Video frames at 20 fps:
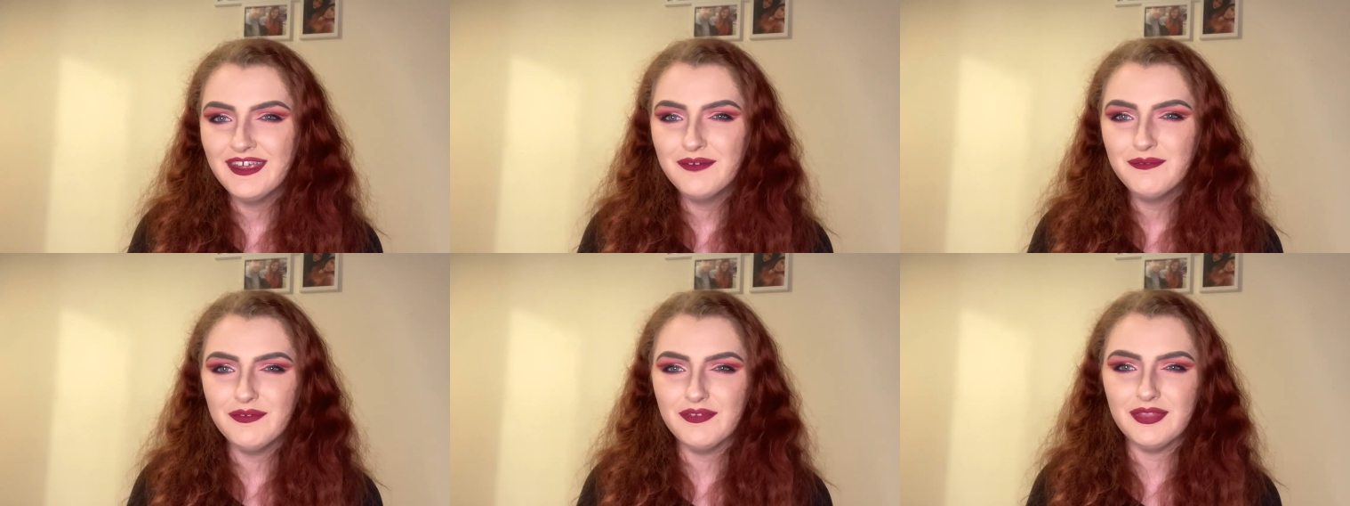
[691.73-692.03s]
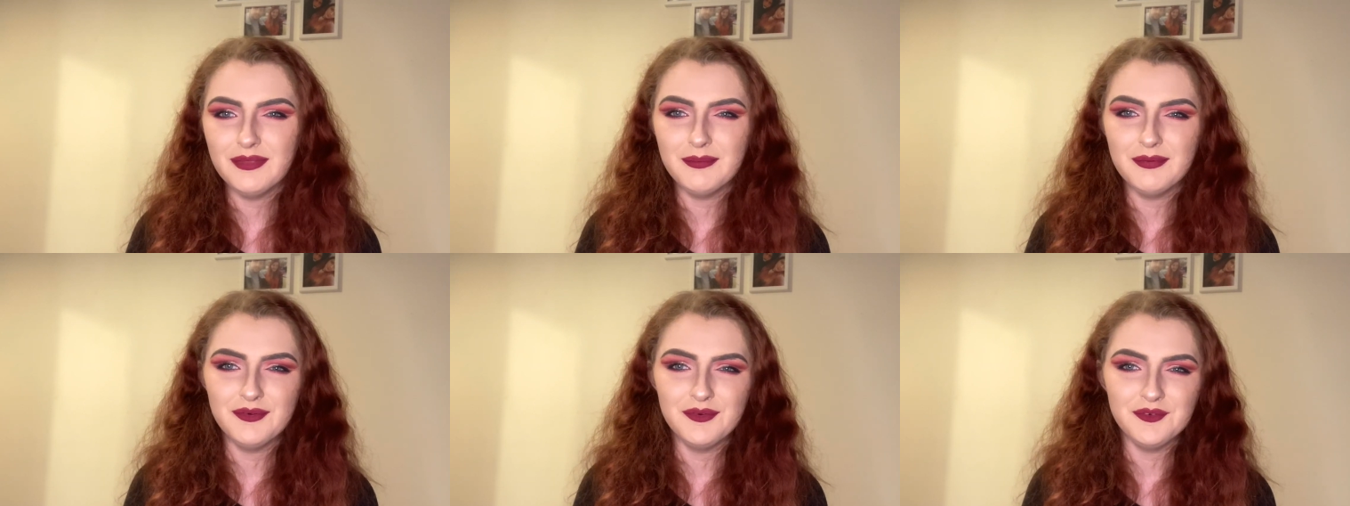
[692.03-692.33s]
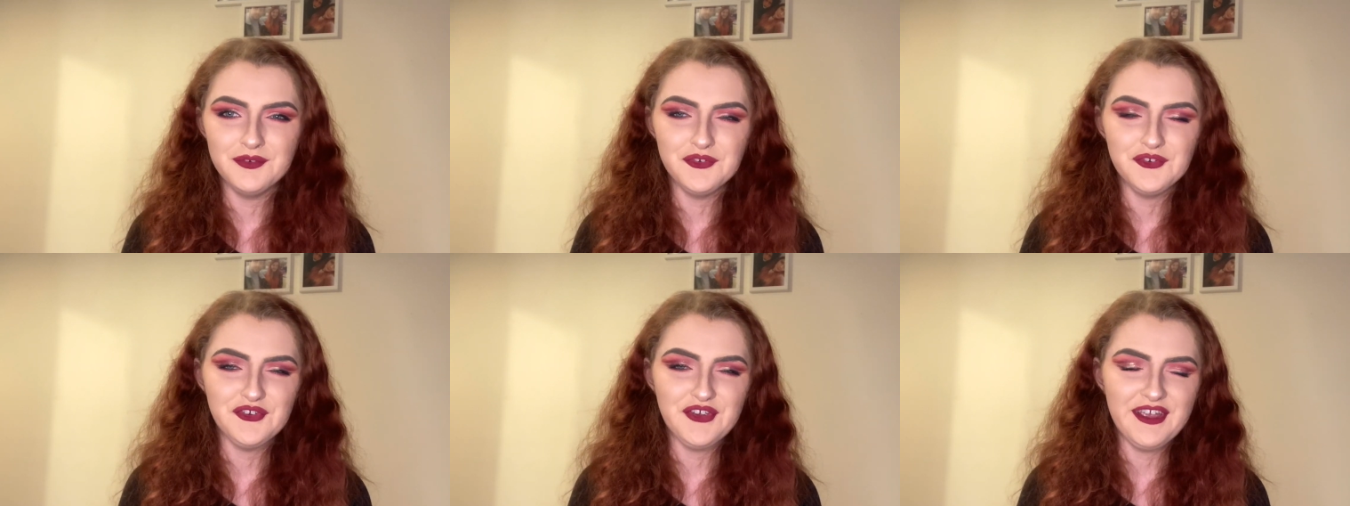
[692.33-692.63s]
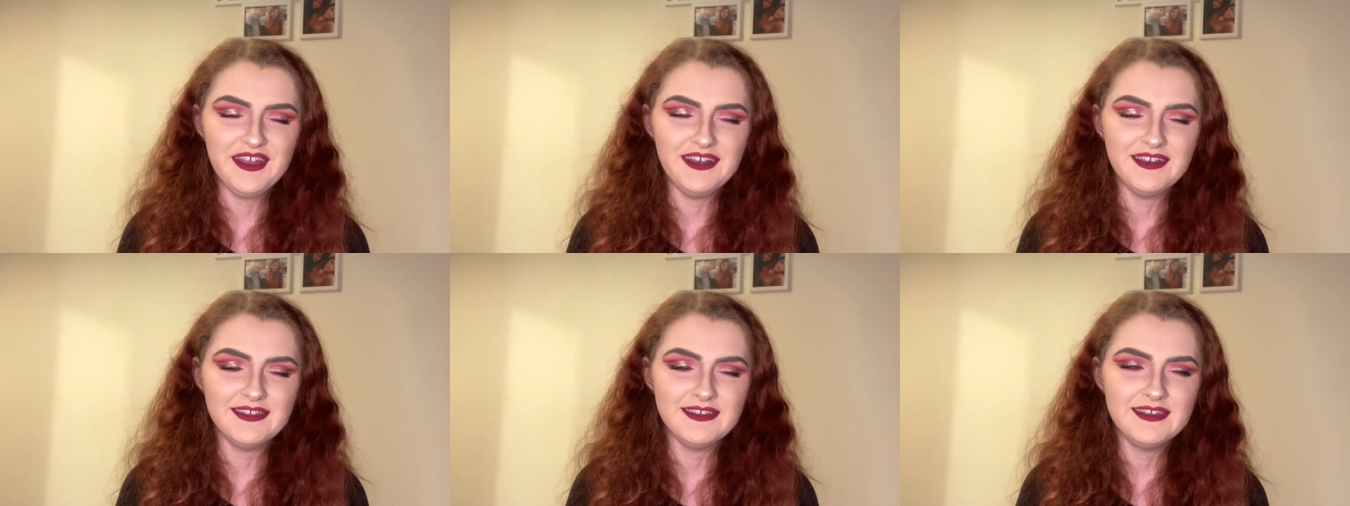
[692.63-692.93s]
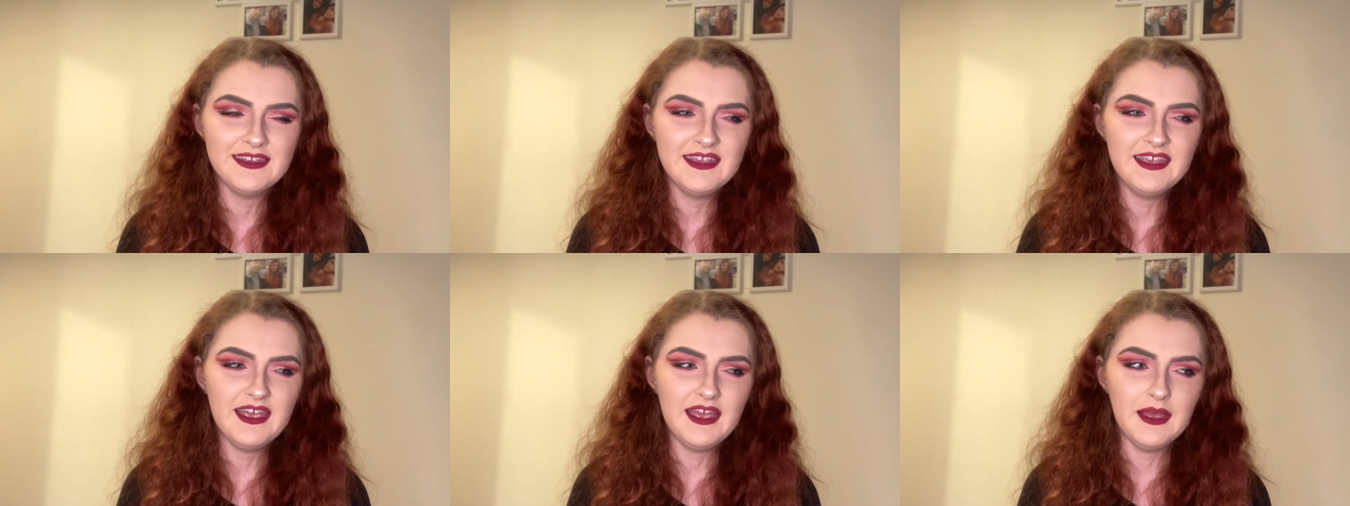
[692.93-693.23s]
with the portraits
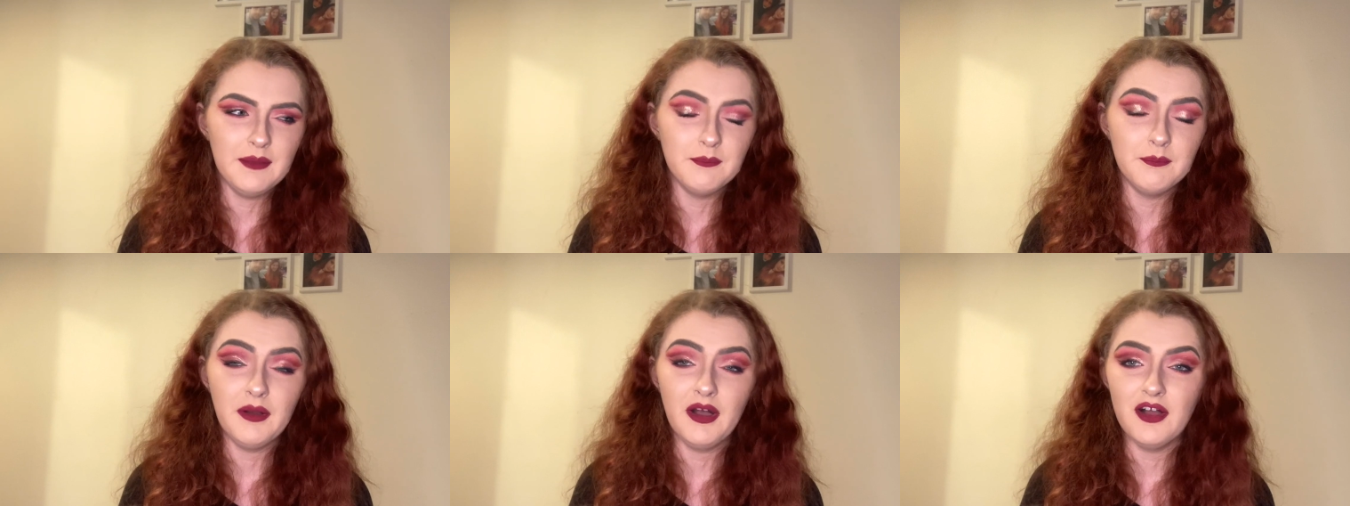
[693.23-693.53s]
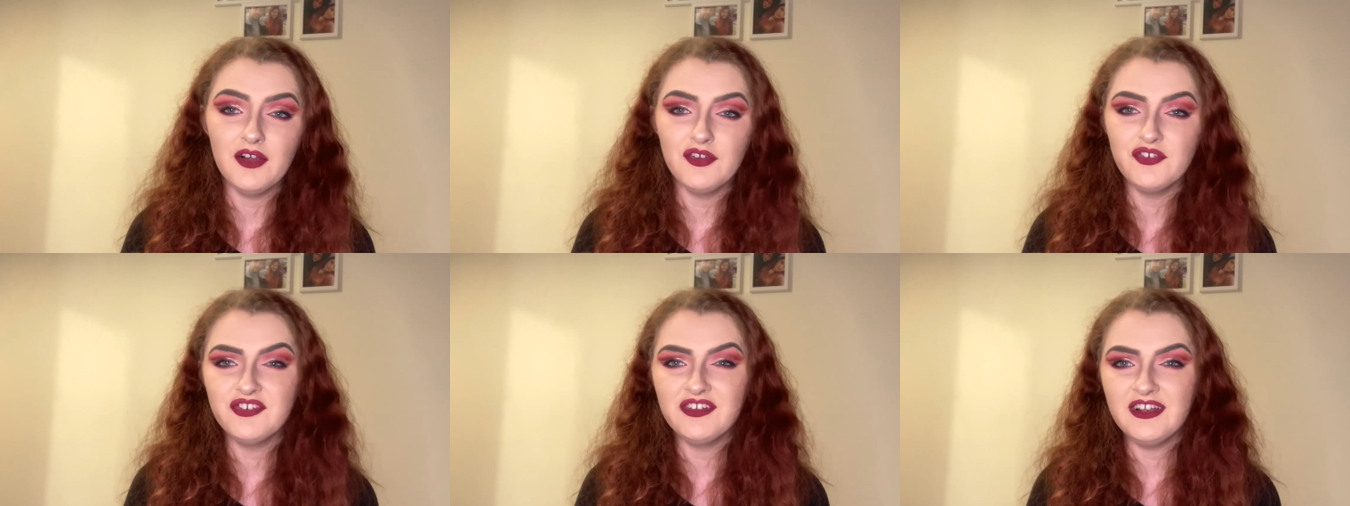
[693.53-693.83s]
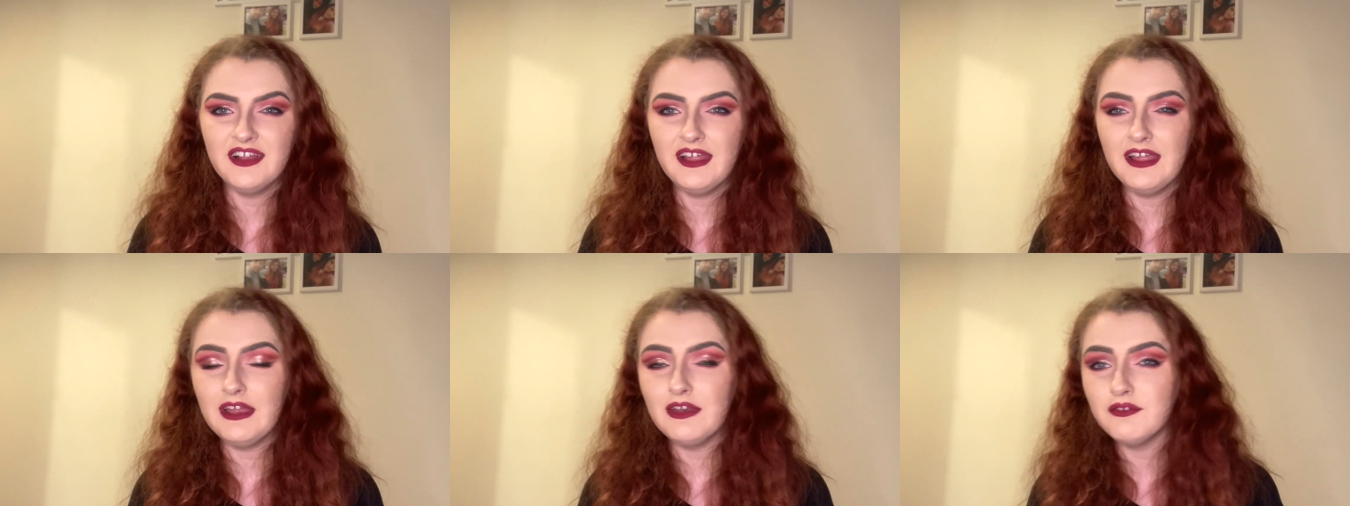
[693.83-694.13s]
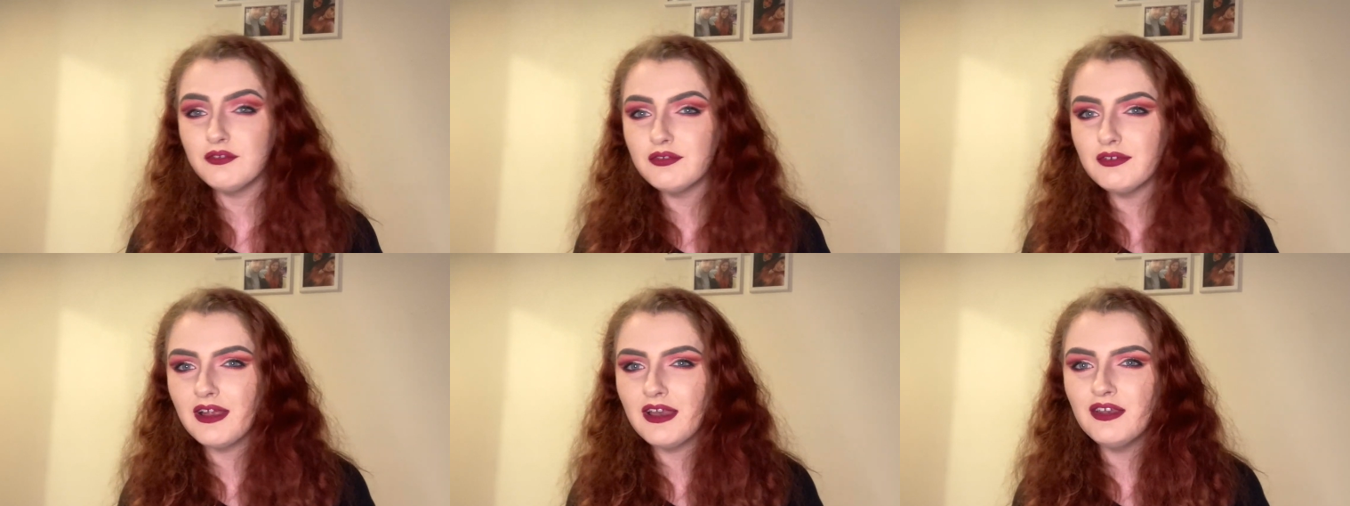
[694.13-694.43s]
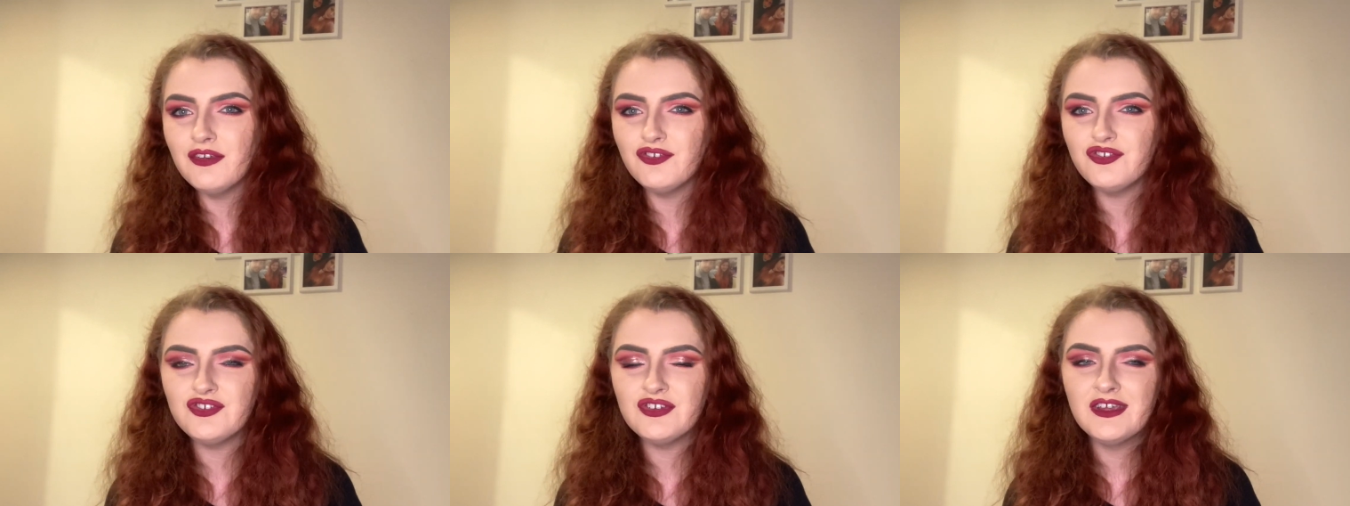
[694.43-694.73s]
and partially in
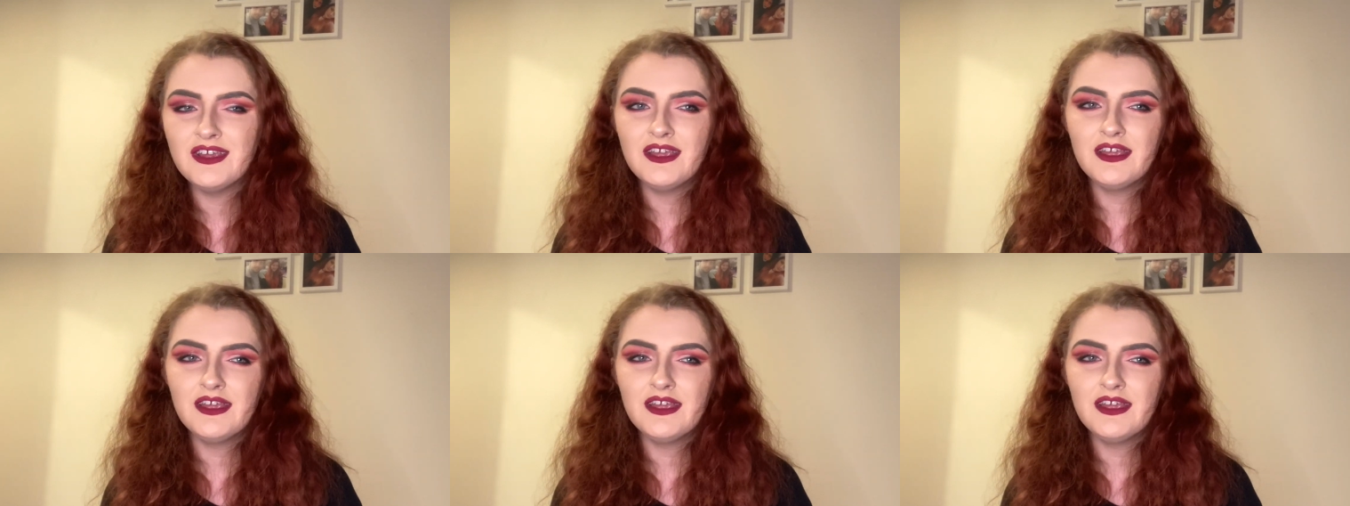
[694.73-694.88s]
French,